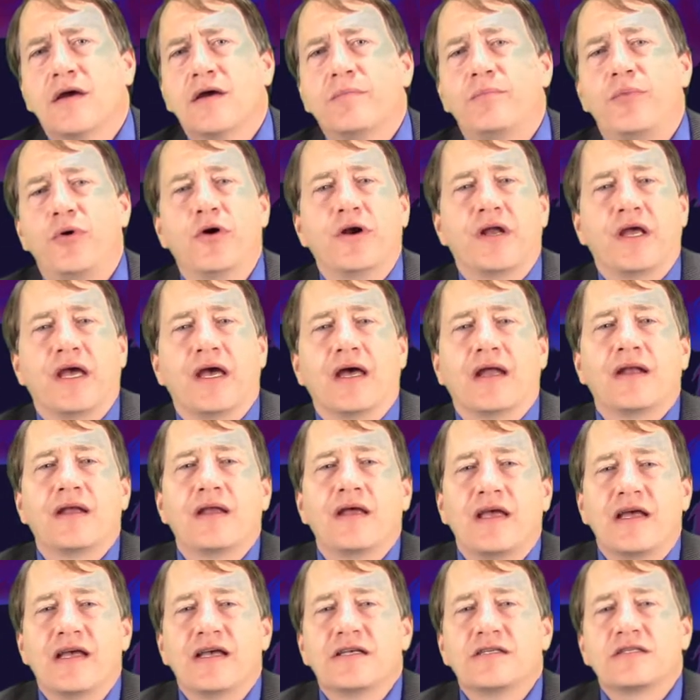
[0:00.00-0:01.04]
put
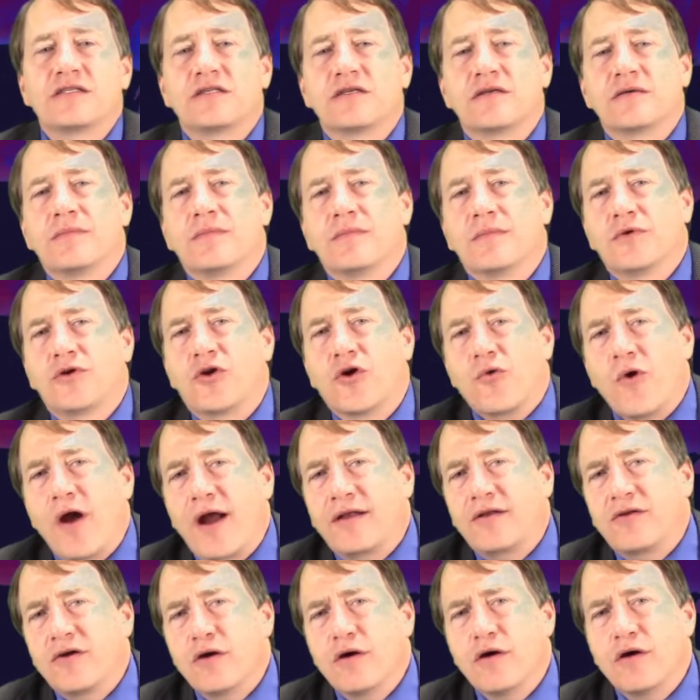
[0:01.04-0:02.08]
in his
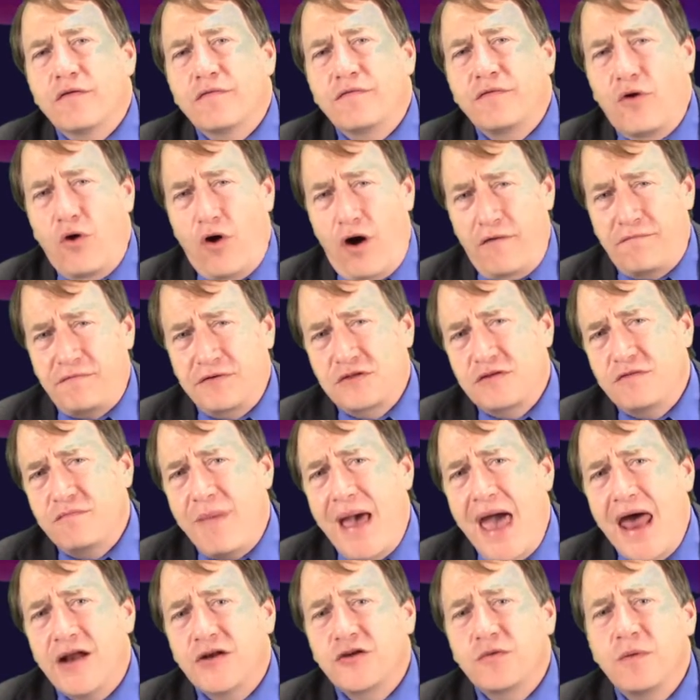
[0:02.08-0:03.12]
Director of Office of
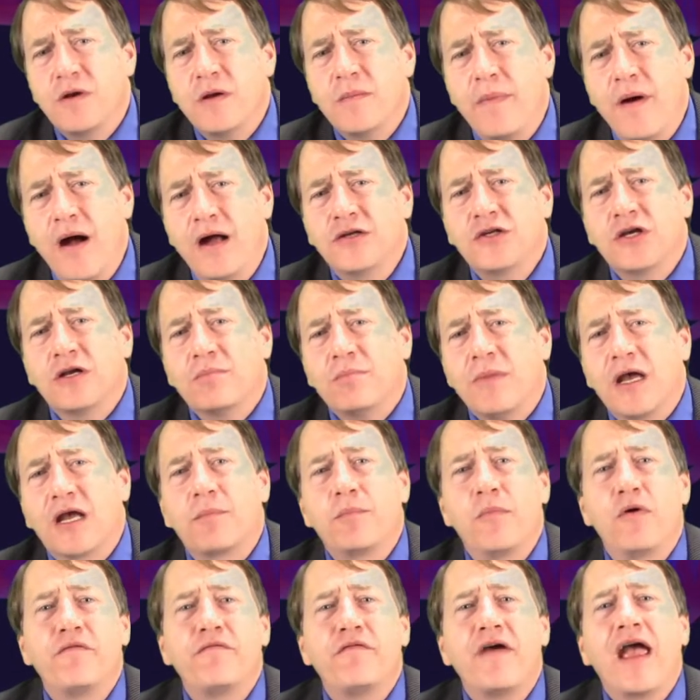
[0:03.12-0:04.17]
Management and Budget, Mick
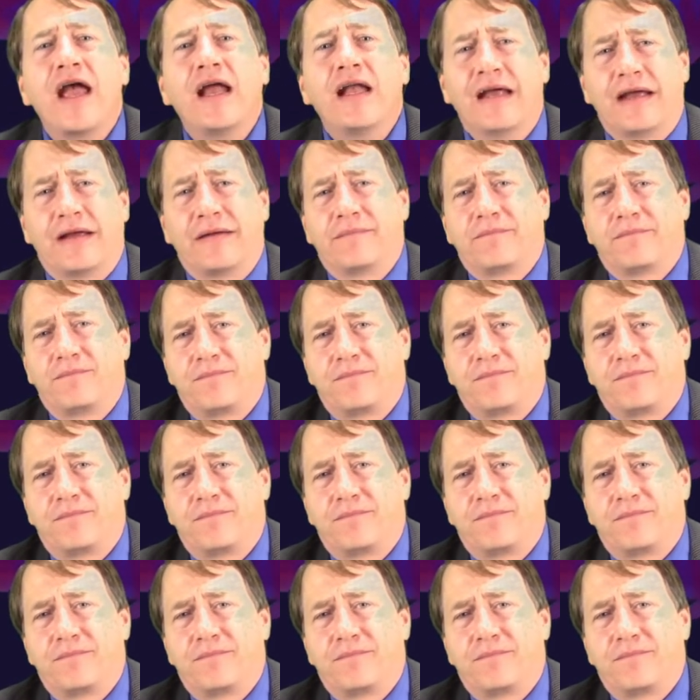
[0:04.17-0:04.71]
Mulvaney,